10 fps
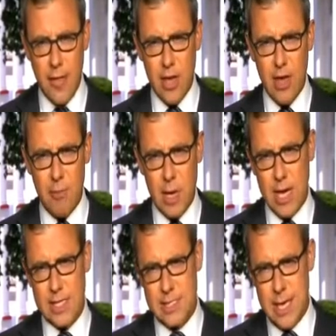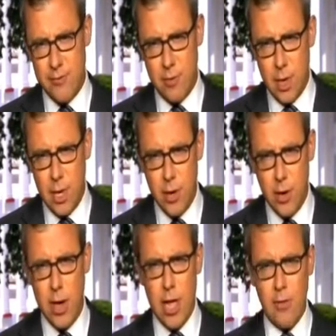at the FBI sent from
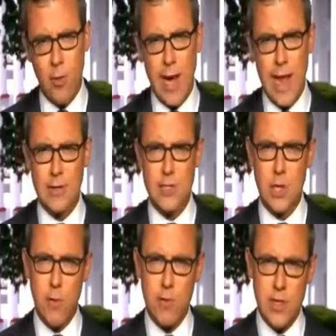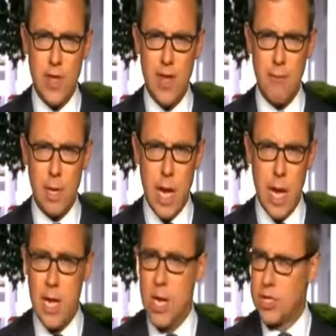here, the White House, over to the
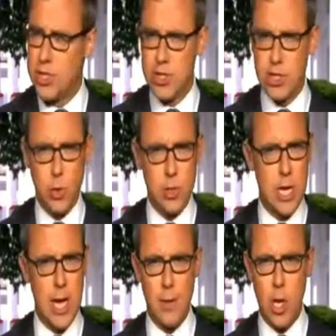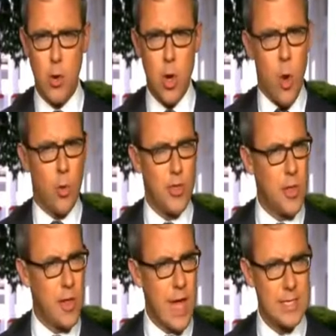FBI just a short time ago,
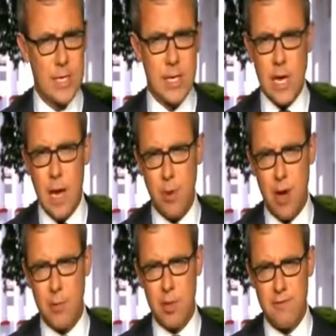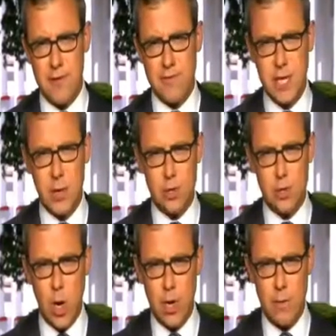within the last uh, probably 15
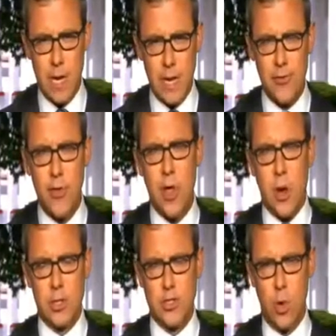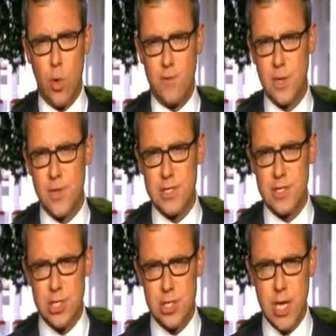or 20 minutes or so, Wolf. So
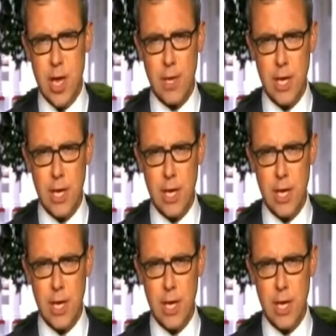this is just